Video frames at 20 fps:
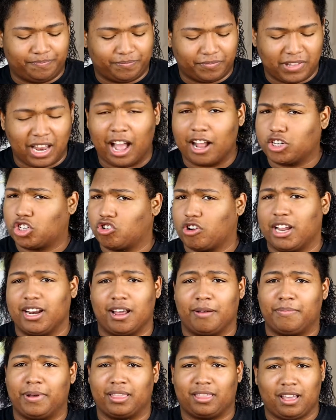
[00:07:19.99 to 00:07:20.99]
not
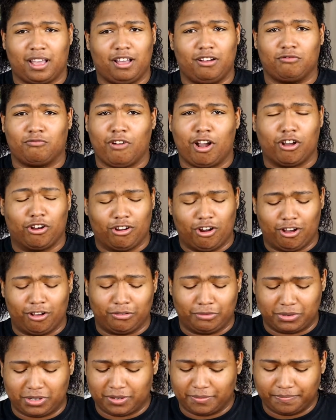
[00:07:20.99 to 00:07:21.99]
Trina, but the regular
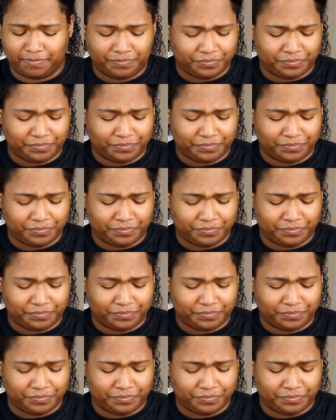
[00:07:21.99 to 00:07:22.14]
host,